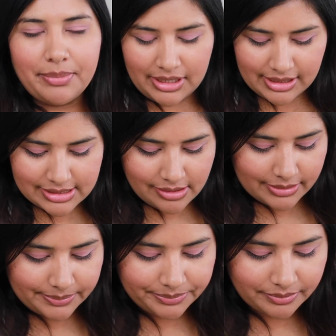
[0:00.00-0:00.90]
putting this
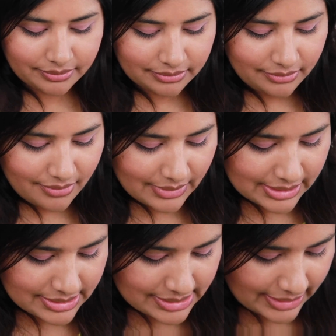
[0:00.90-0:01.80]
on.
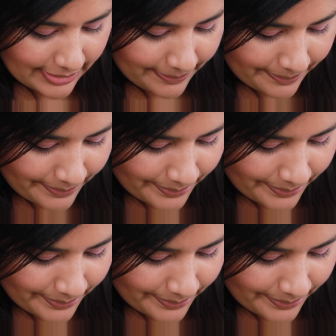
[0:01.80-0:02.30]
Let's see.